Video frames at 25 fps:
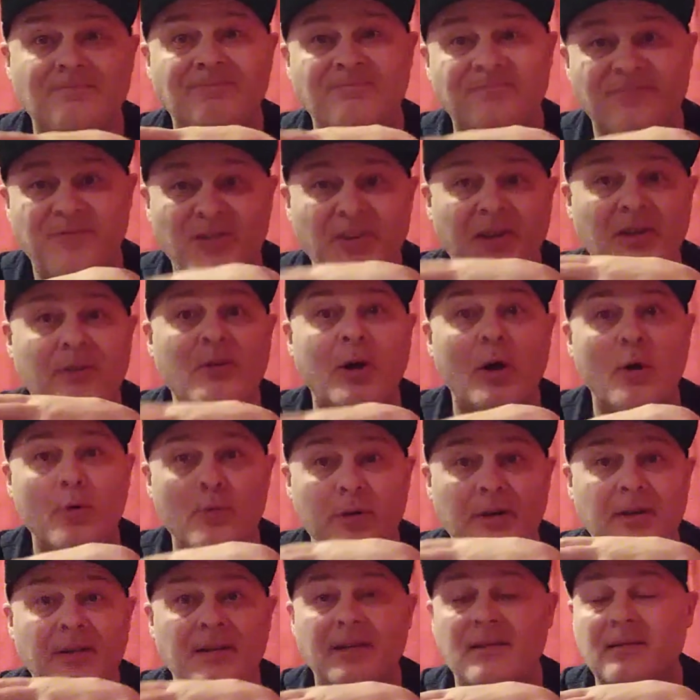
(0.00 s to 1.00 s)
for their
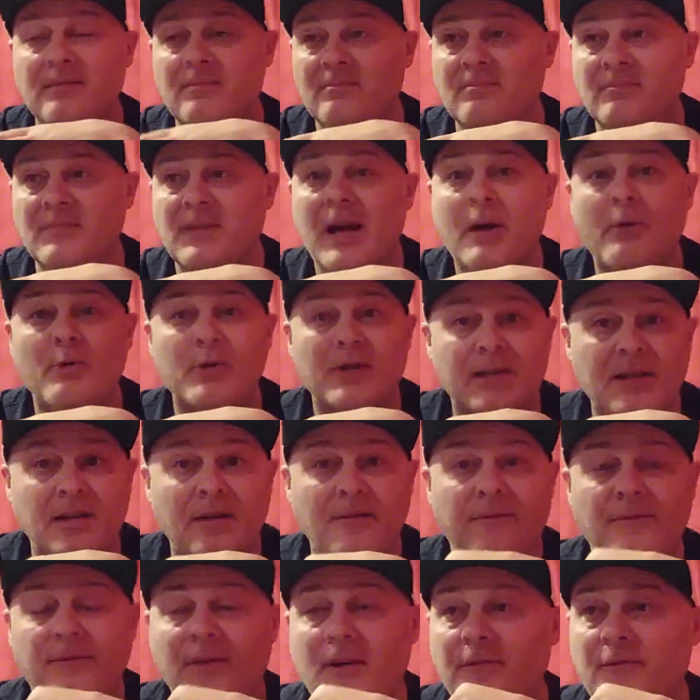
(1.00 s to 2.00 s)
own
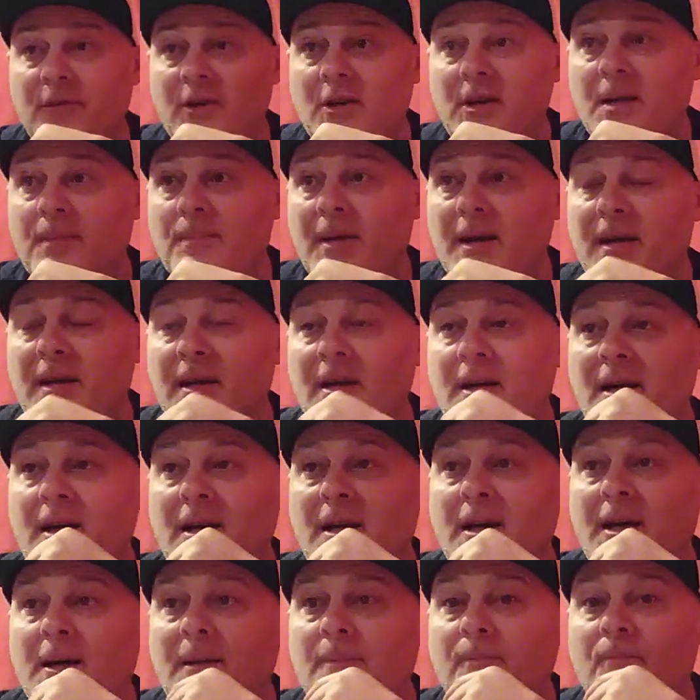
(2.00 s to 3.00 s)
narrative, if you get me.
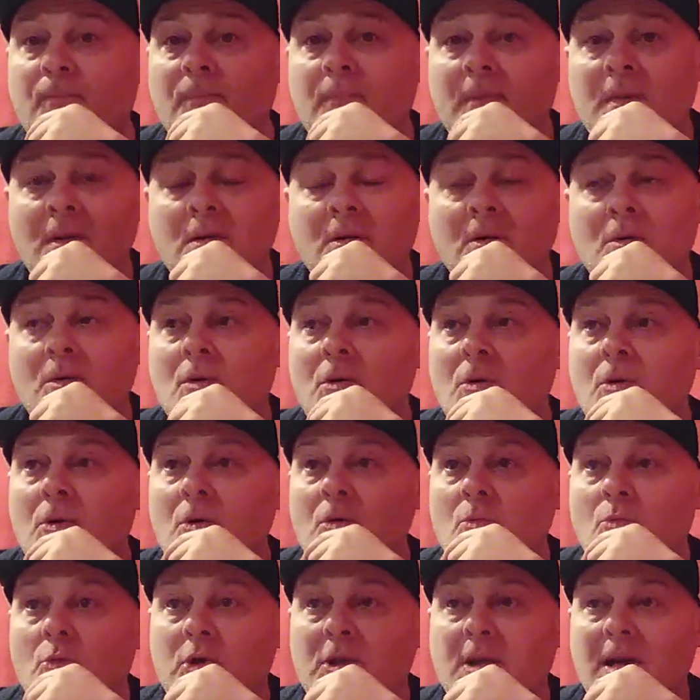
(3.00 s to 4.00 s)

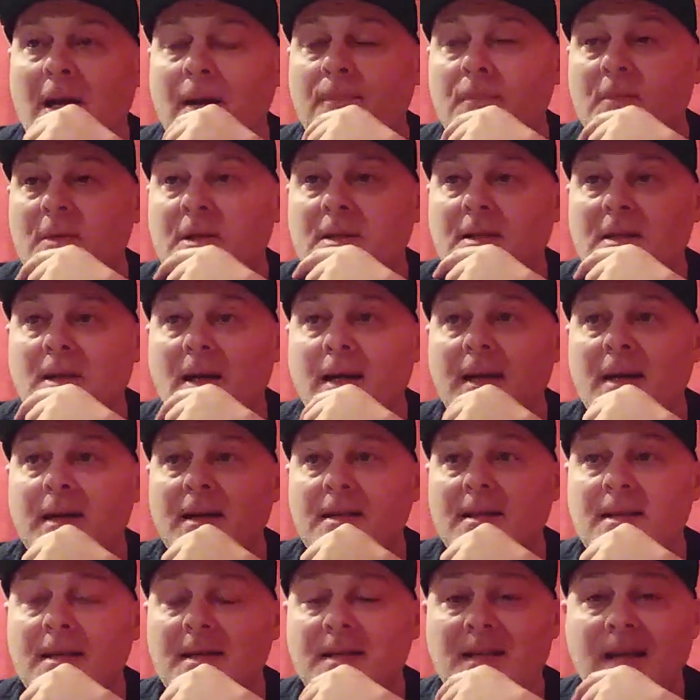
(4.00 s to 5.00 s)
What's happened today
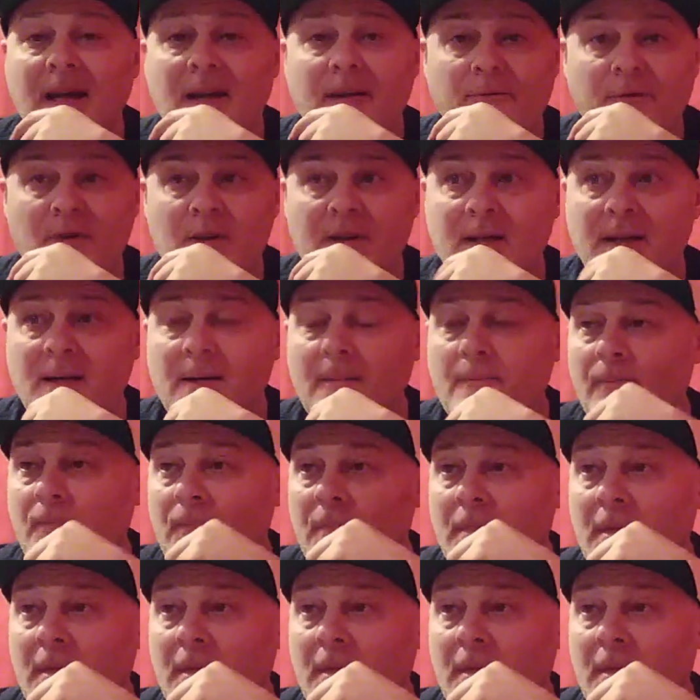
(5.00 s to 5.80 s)
is he's had a visit